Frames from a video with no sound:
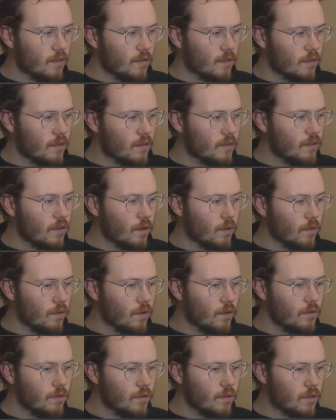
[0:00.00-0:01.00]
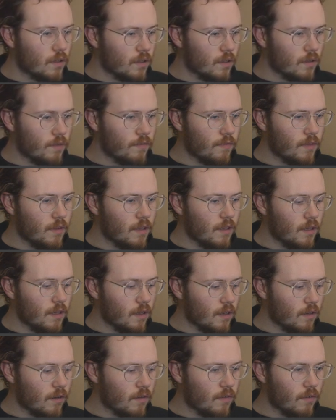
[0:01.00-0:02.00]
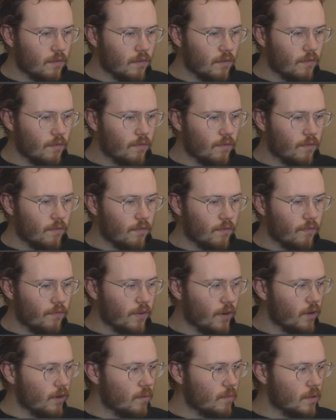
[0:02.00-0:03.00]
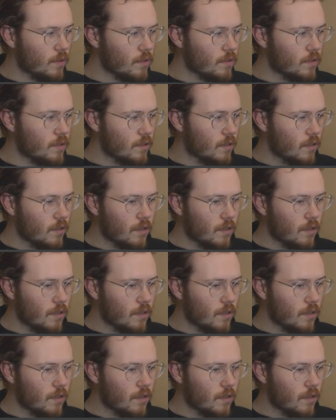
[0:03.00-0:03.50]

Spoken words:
So those are all of the variables